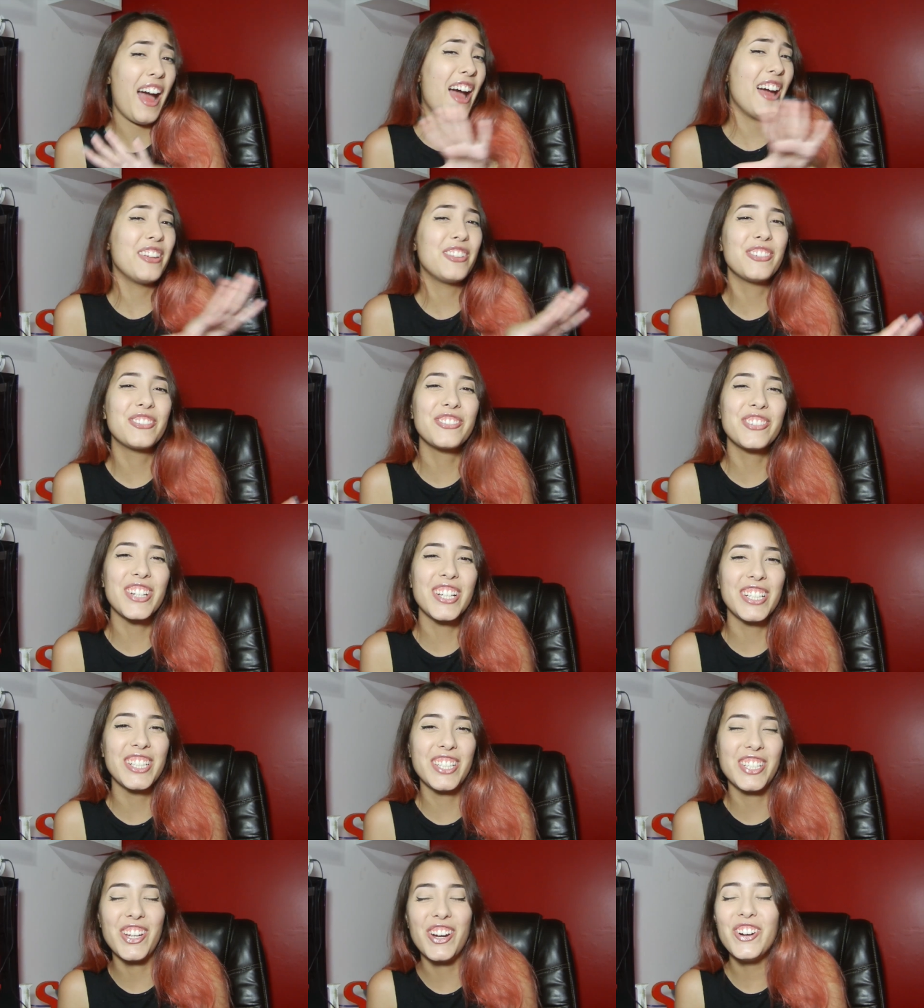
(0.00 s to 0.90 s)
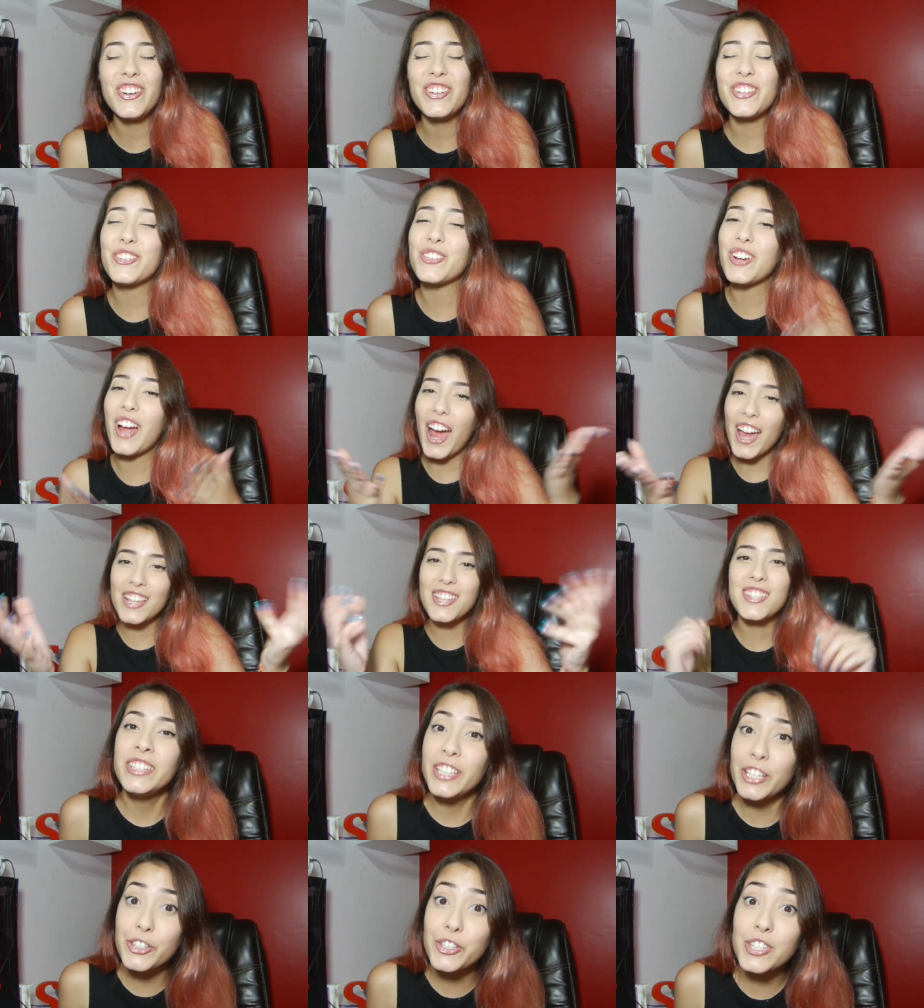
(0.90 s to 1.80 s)
I don't really know. You guys
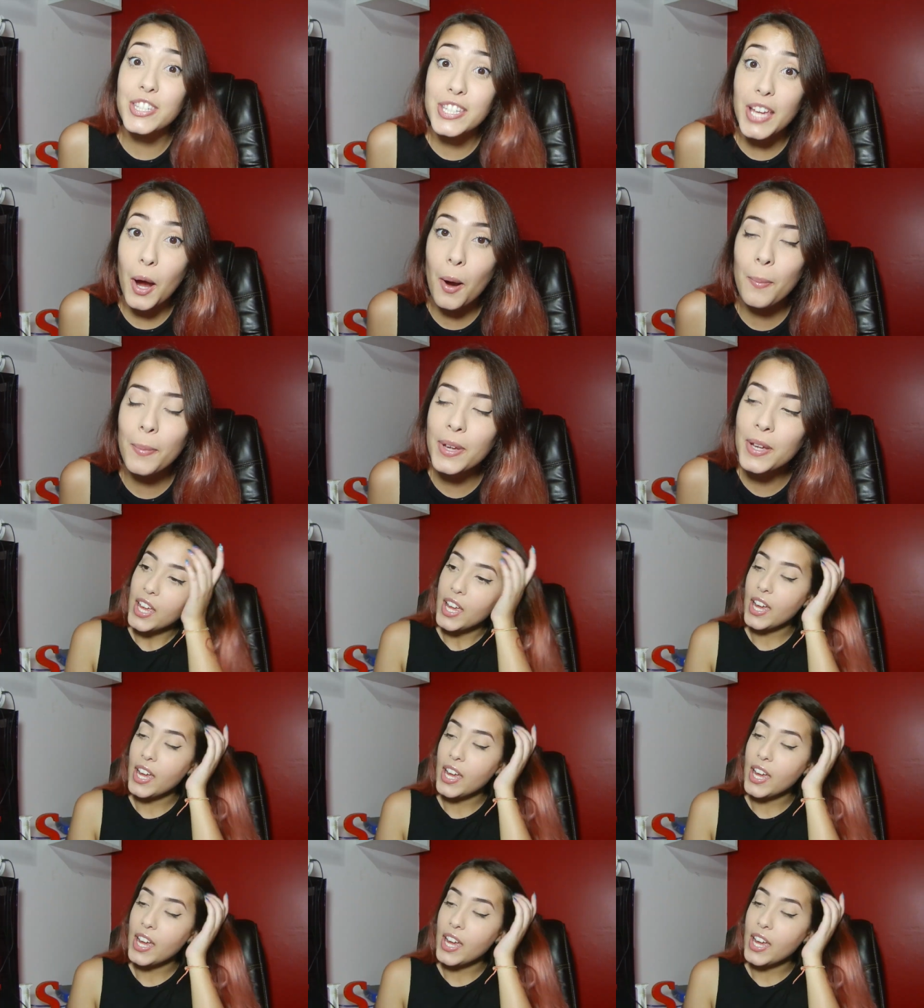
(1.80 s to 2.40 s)
need to tell me,